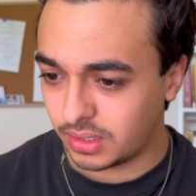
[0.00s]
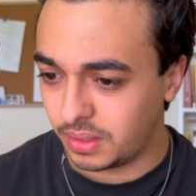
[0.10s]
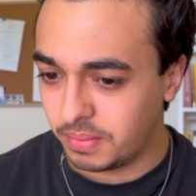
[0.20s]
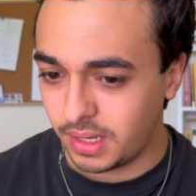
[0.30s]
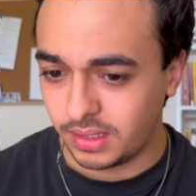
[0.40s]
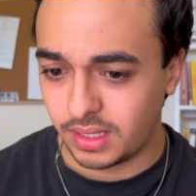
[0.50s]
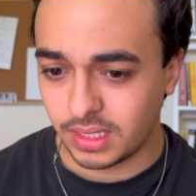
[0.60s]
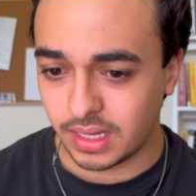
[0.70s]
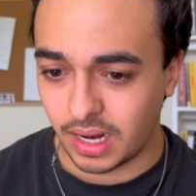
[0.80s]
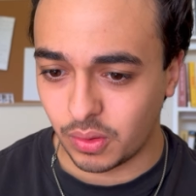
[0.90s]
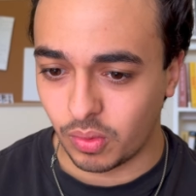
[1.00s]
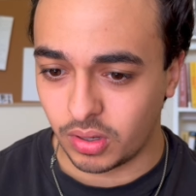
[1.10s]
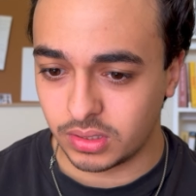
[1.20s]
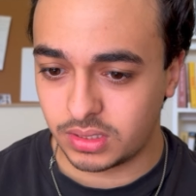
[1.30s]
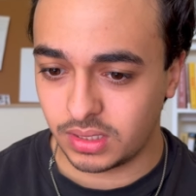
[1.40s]
the main thing that I
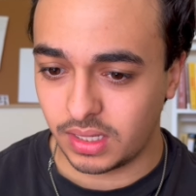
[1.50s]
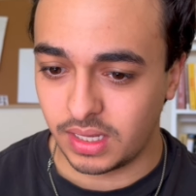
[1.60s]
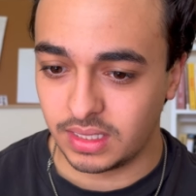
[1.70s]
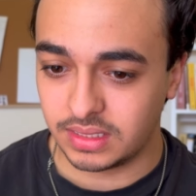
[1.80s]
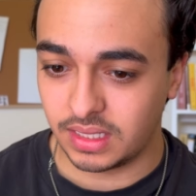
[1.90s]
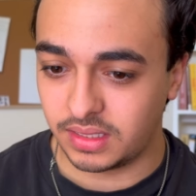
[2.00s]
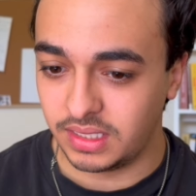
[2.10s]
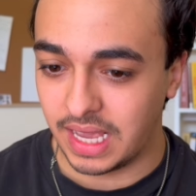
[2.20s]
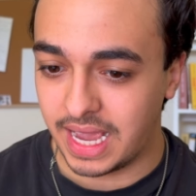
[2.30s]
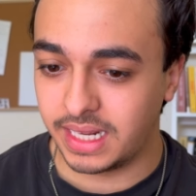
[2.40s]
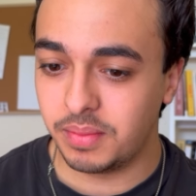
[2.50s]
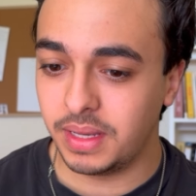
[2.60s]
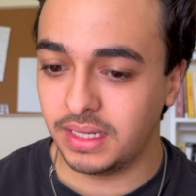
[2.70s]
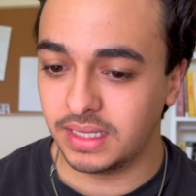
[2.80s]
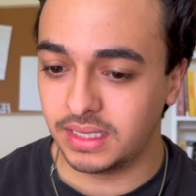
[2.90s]
want is the
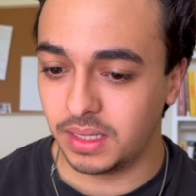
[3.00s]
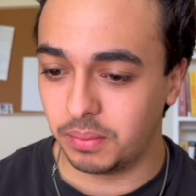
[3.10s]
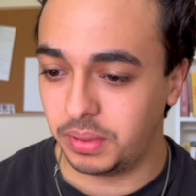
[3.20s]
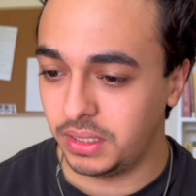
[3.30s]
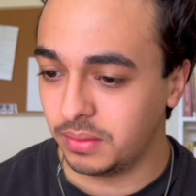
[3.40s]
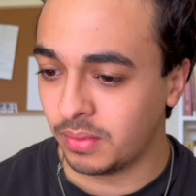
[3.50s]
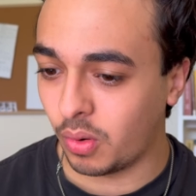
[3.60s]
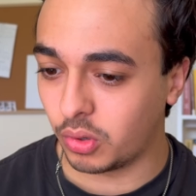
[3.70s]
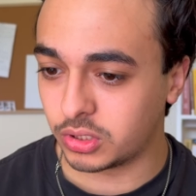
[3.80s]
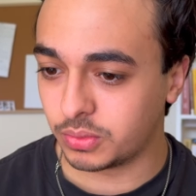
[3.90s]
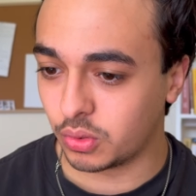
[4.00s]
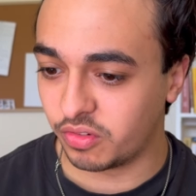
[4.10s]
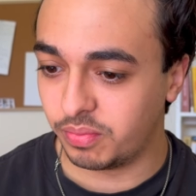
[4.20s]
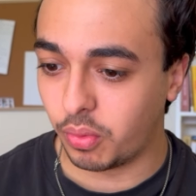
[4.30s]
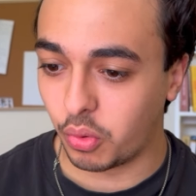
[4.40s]
animated beam or some sort
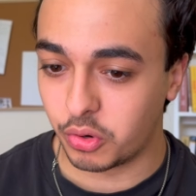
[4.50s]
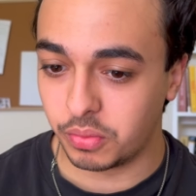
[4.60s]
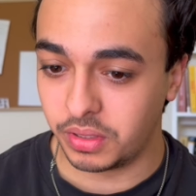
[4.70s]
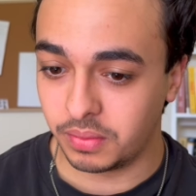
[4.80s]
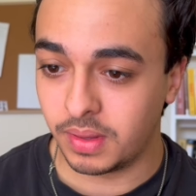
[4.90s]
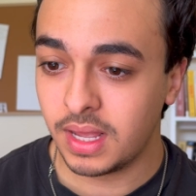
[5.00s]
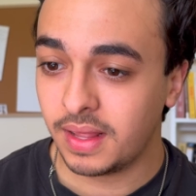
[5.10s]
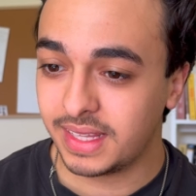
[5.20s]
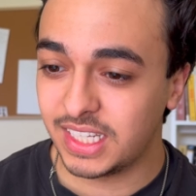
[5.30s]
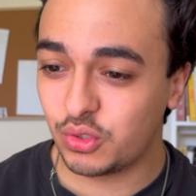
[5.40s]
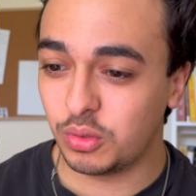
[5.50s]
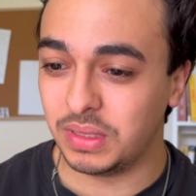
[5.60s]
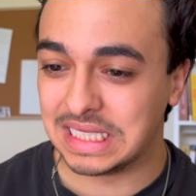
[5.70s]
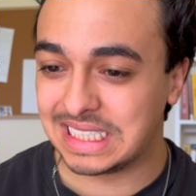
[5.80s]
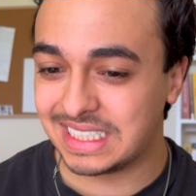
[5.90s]
of border beam. This would be
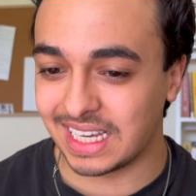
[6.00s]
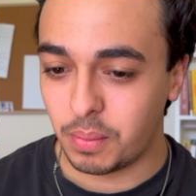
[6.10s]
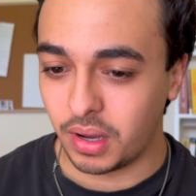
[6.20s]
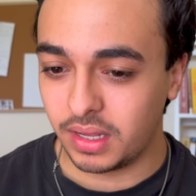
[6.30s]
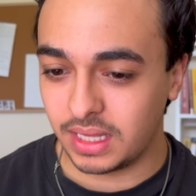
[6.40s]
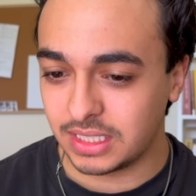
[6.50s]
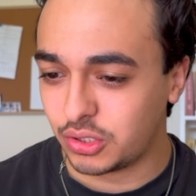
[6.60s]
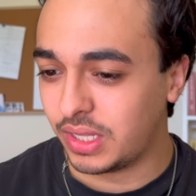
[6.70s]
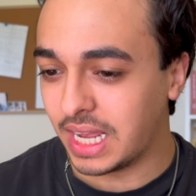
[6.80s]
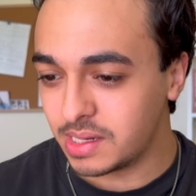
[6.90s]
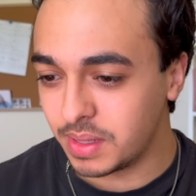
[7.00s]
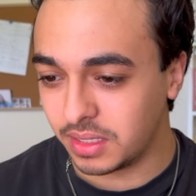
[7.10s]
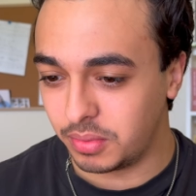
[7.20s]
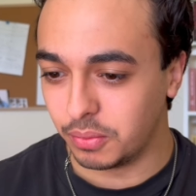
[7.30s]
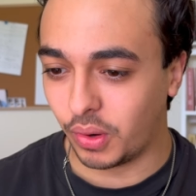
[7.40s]
sick, but let's do the
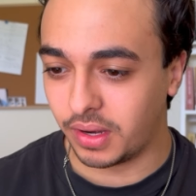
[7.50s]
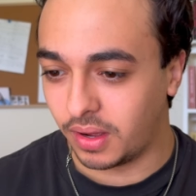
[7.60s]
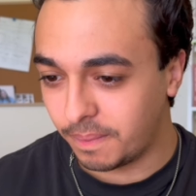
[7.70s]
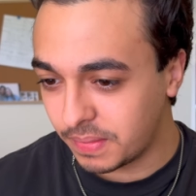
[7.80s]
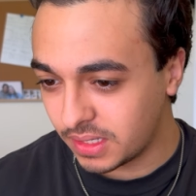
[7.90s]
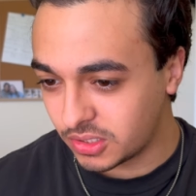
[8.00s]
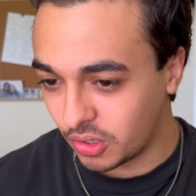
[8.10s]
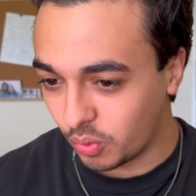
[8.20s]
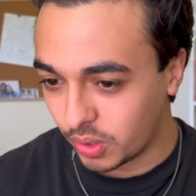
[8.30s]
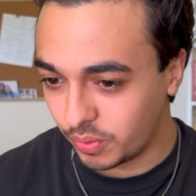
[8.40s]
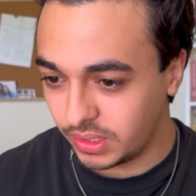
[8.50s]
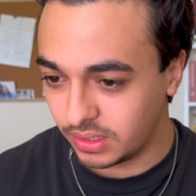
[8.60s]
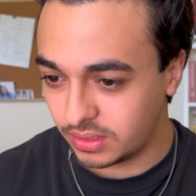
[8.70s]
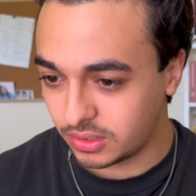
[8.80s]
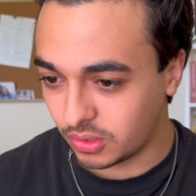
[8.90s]
animated beam. Why not? So what do we
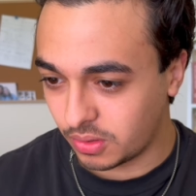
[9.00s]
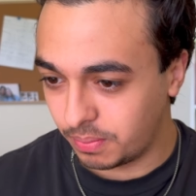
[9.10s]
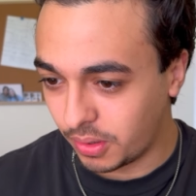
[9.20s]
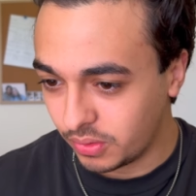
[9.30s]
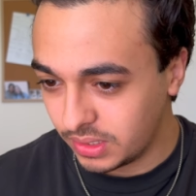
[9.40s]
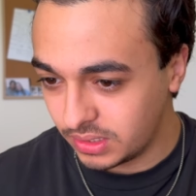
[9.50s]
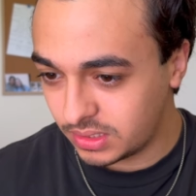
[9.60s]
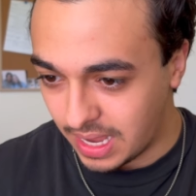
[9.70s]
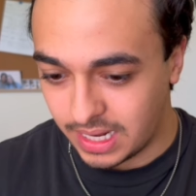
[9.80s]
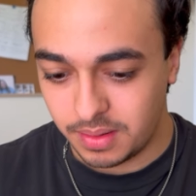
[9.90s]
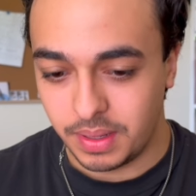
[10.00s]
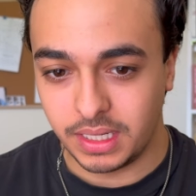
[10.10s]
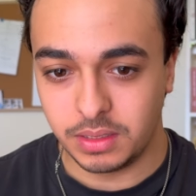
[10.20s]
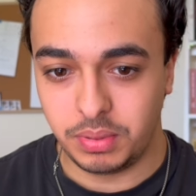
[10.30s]
need? So components, animated